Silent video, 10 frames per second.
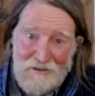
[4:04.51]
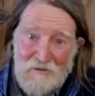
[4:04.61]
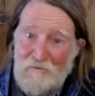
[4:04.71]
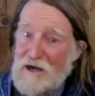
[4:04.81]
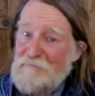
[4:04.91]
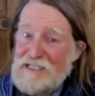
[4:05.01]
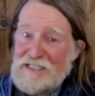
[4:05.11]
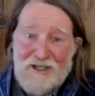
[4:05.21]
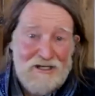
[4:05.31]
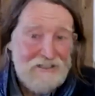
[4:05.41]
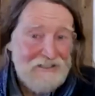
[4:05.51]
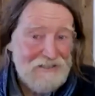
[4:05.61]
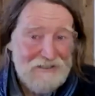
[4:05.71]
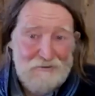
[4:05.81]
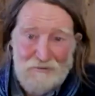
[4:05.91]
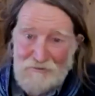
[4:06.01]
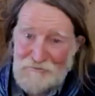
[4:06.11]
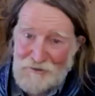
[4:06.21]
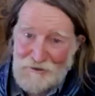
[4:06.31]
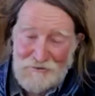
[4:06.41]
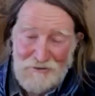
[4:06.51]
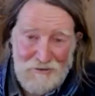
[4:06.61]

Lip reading: Why am I talking this drivel?